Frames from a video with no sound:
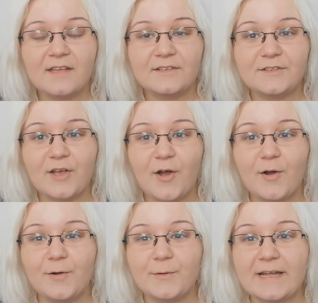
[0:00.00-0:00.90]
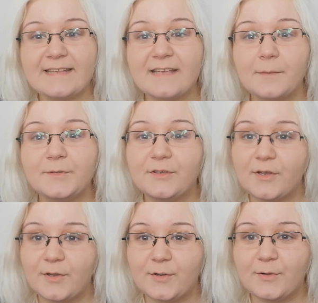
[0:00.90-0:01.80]
So it's up to
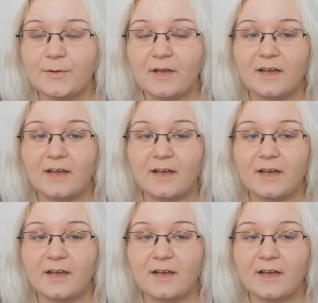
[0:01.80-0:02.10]
you.